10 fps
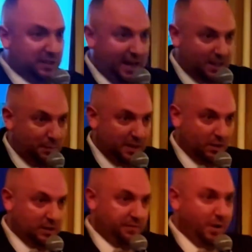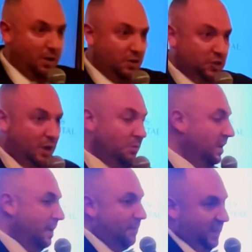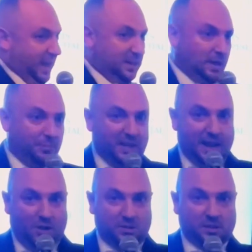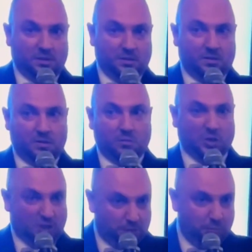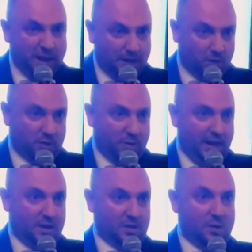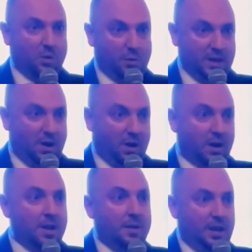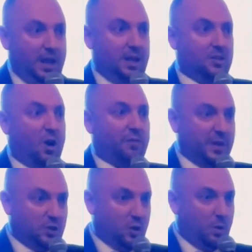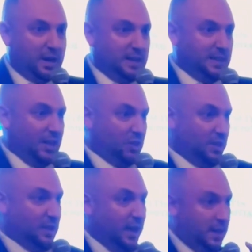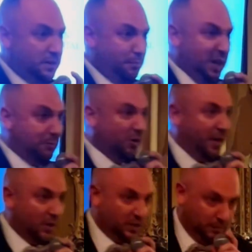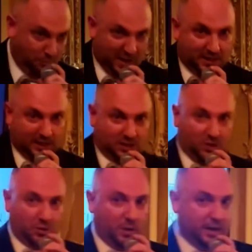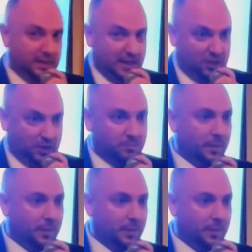said it to me during the photo shoot. And something else, which is bigger and greater than what we are, is our featured organization tonight, the Big Brothers, Big Sisters organization.